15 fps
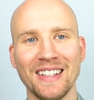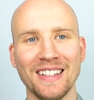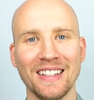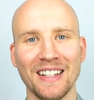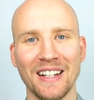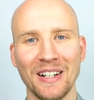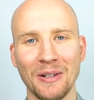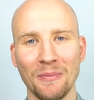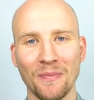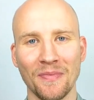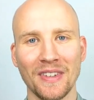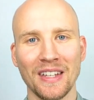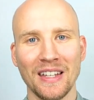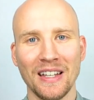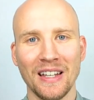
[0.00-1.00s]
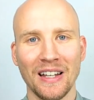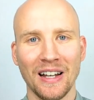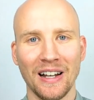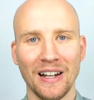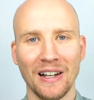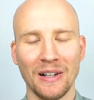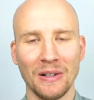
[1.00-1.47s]
in
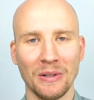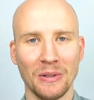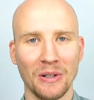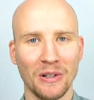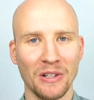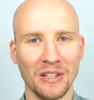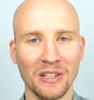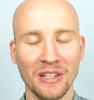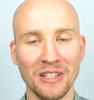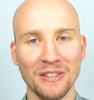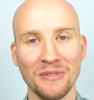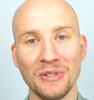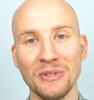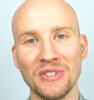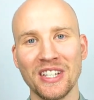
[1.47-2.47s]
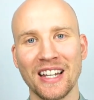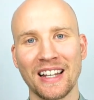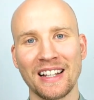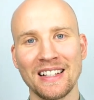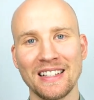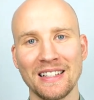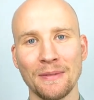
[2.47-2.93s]
a few
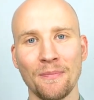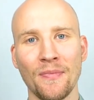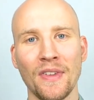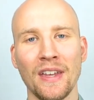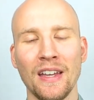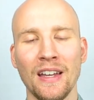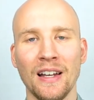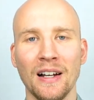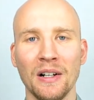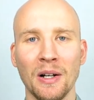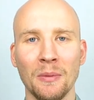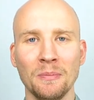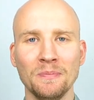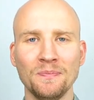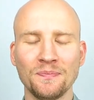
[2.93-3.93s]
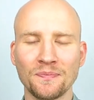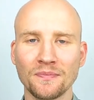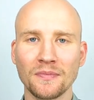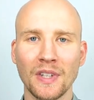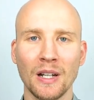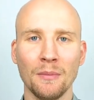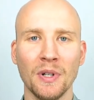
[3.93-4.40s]
seconds.
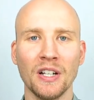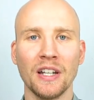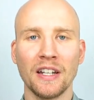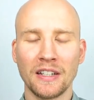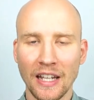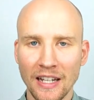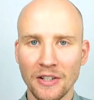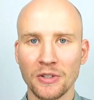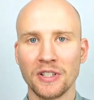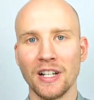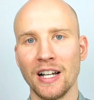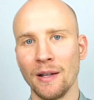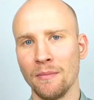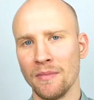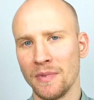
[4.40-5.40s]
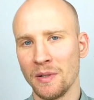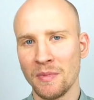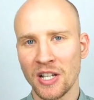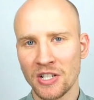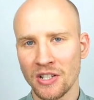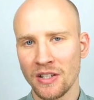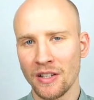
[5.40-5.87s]
But take your time.
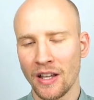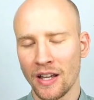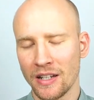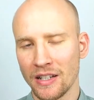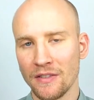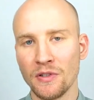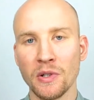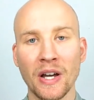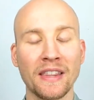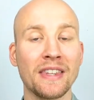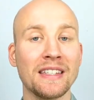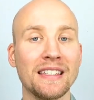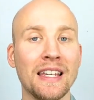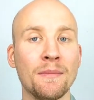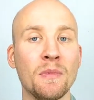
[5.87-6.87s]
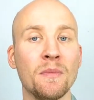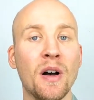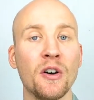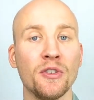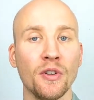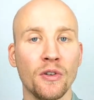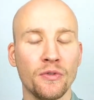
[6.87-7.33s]
Imagine that if you had the same
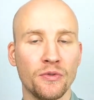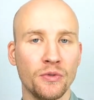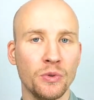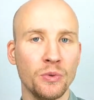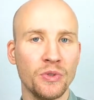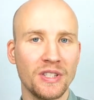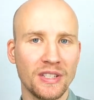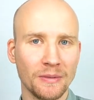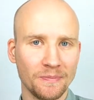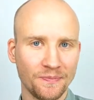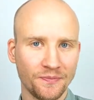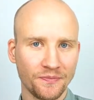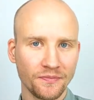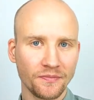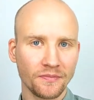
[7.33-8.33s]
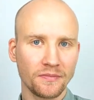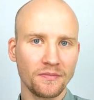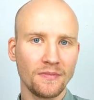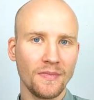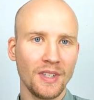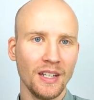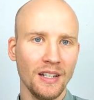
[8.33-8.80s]
amount of fruits
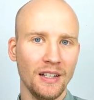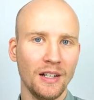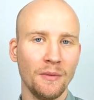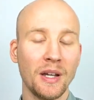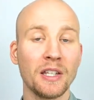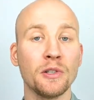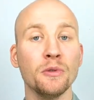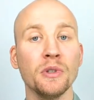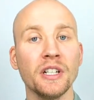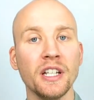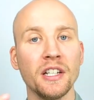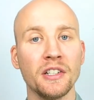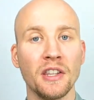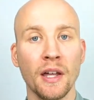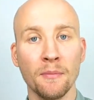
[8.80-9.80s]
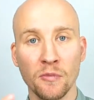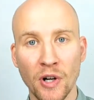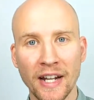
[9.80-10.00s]
and you would eat them